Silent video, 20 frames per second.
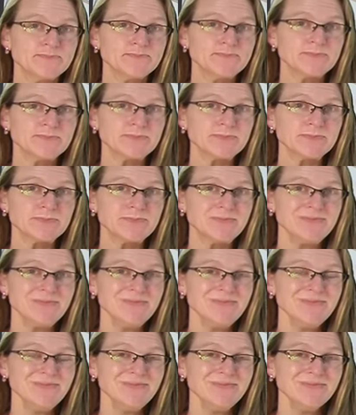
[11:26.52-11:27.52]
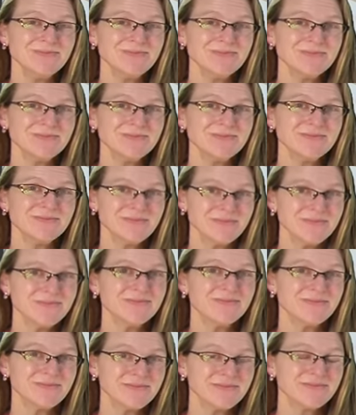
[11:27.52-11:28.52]

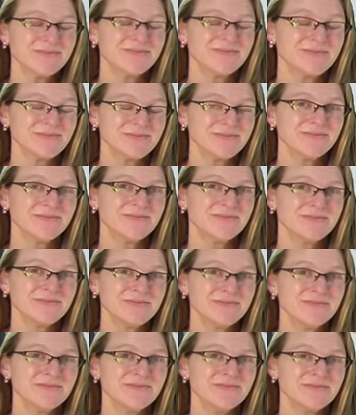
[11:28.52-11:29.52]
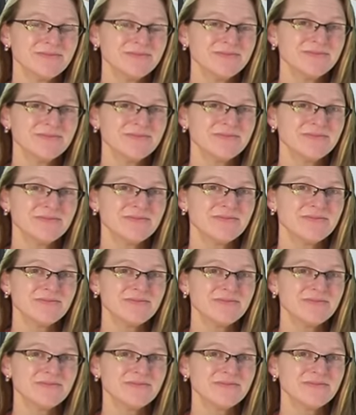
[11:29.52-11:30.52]

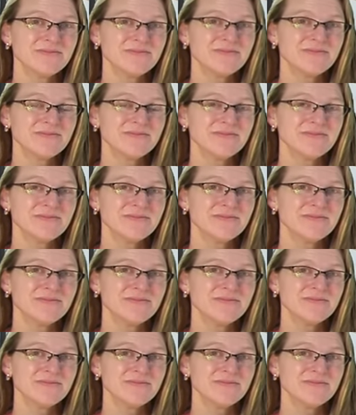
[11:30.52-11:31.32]
No words are spoken by the person on screen.